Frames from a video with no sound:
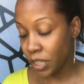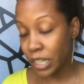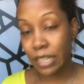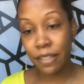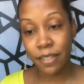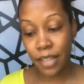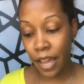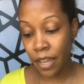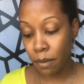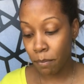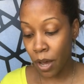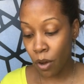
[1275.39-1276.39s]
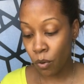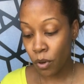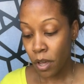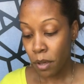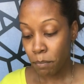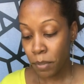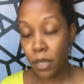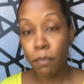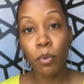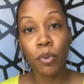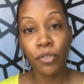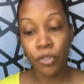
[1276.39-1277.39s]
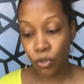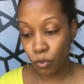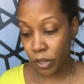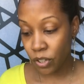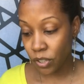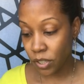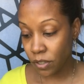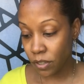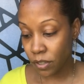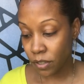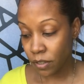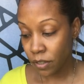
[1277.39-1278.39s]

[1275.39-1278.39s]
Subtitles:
and insight about people and situations.